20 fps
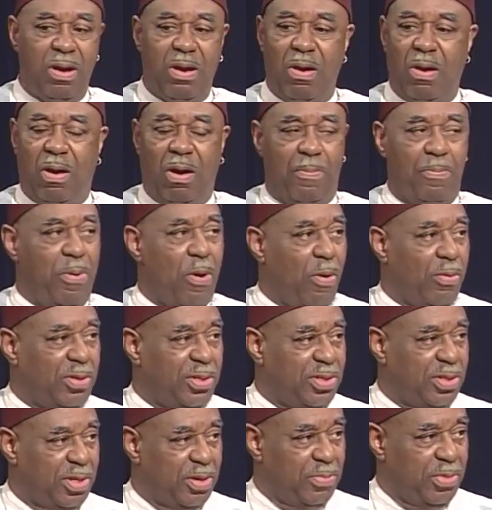or a
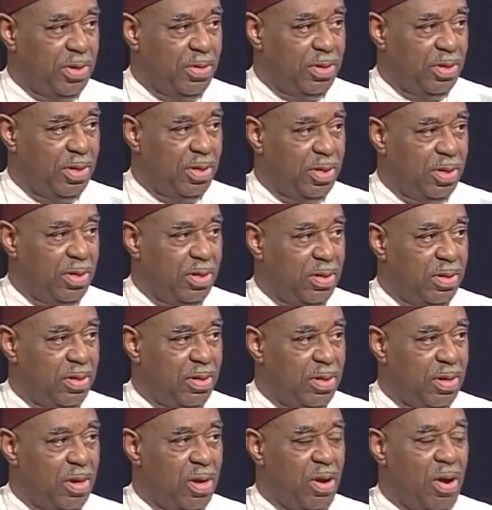Polish community,
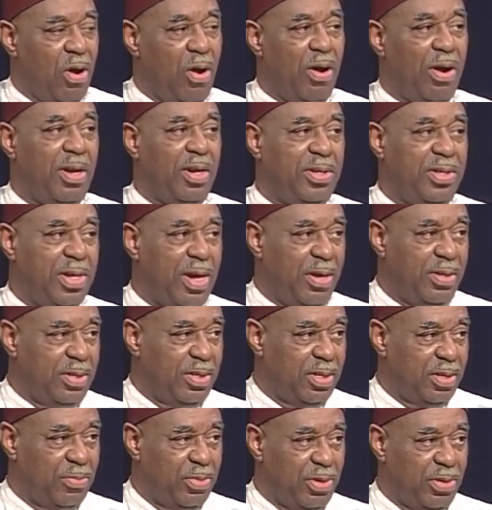or an Italian
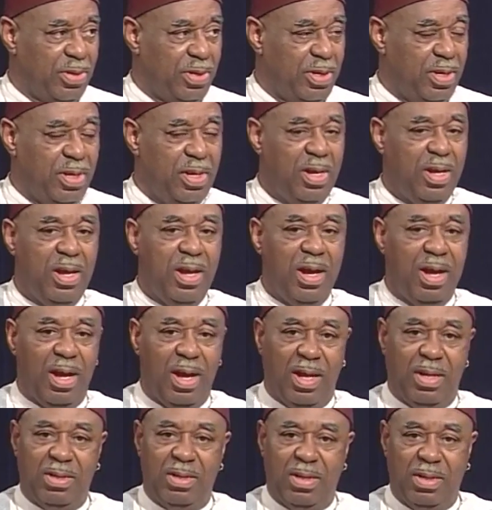community,
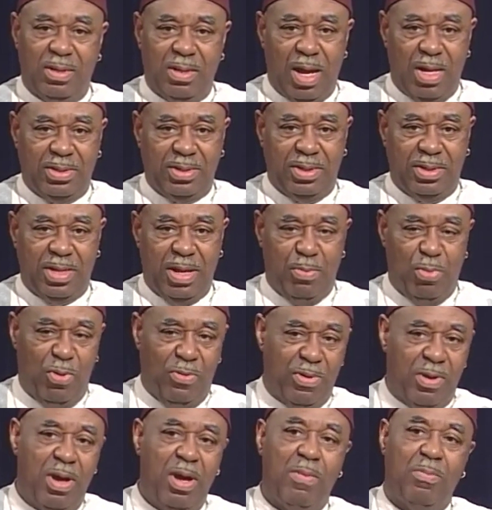and I should say move
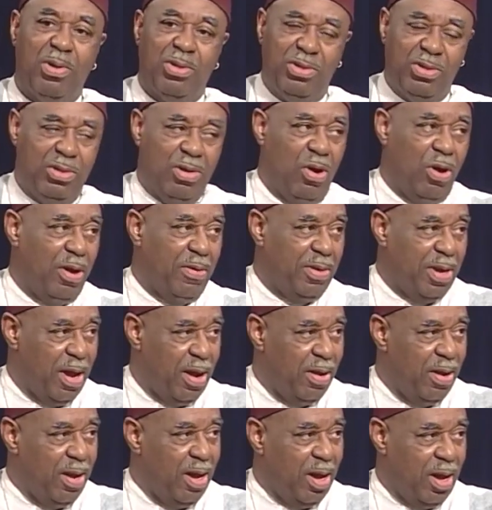in, but you can go in
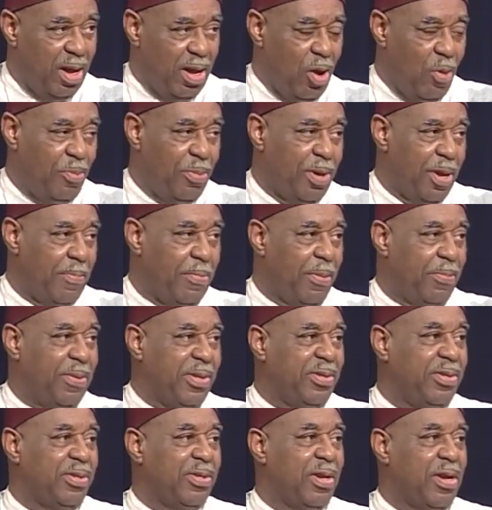there and open up a
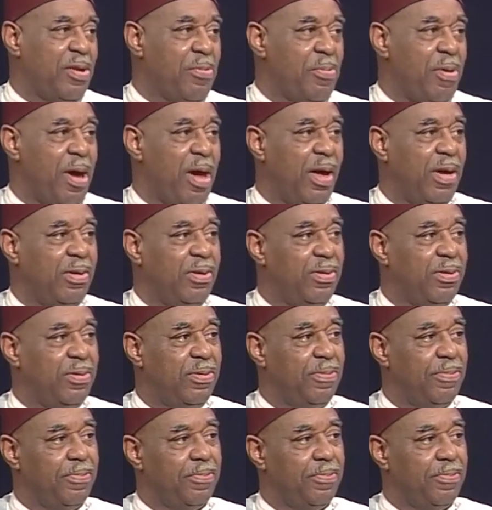business enterprise.